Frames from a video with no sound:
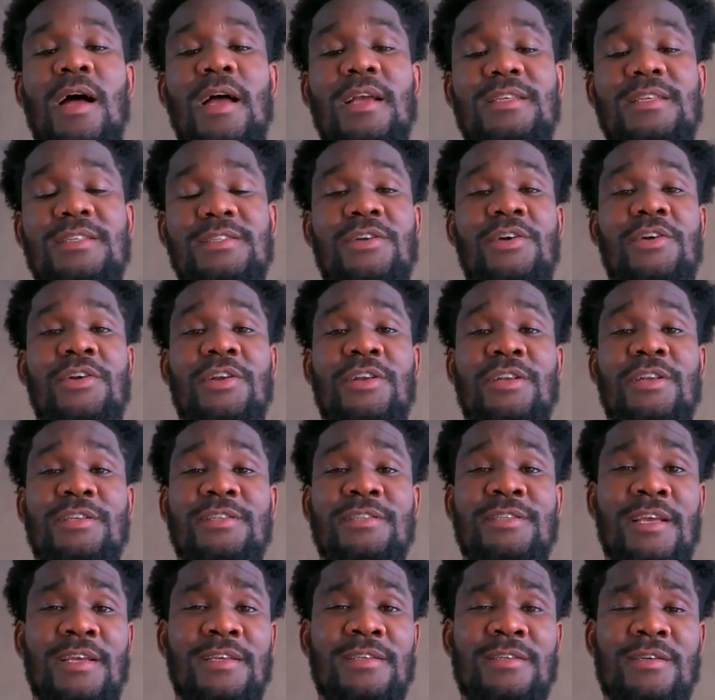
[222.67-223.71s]
I started a
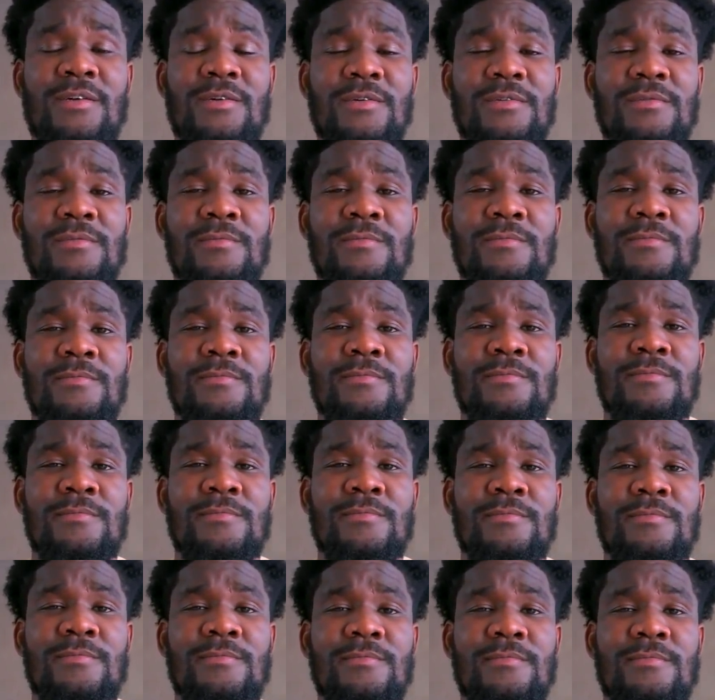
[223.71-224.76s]
sex cult
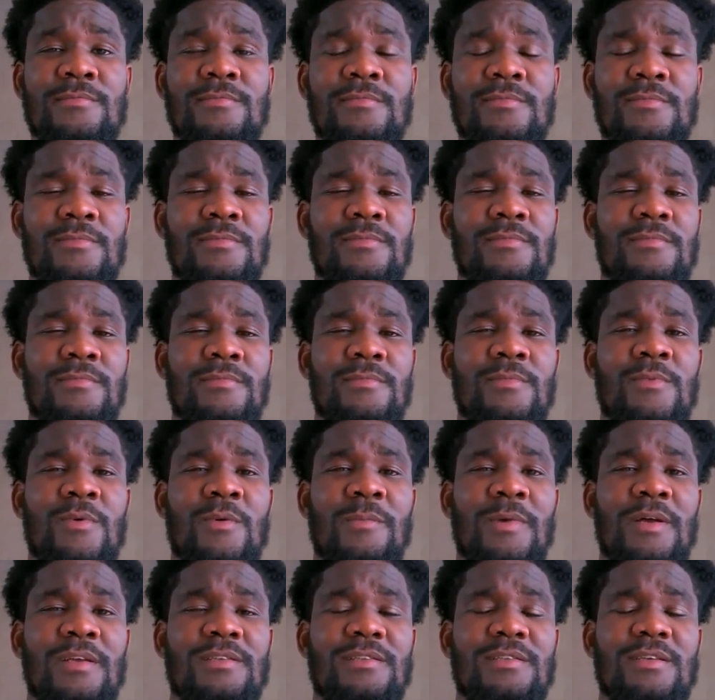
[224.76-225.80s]

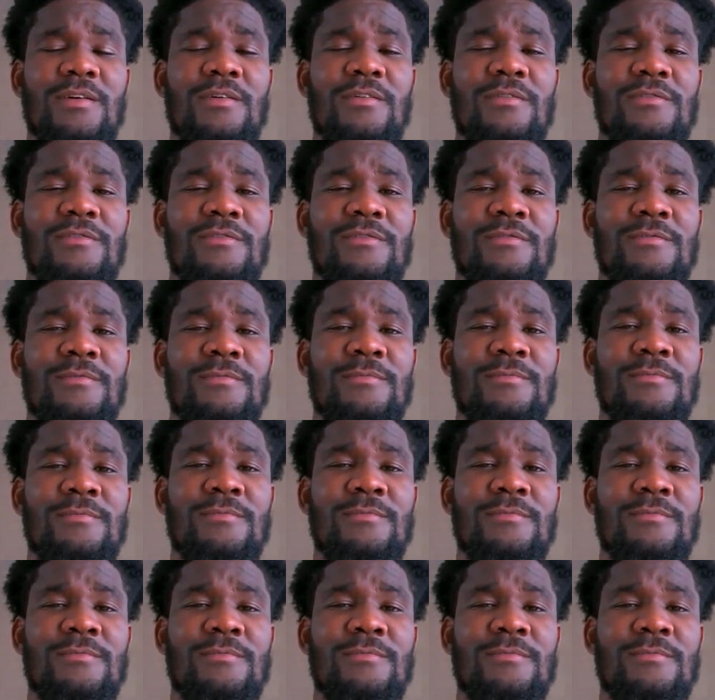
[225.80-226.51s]
with myself.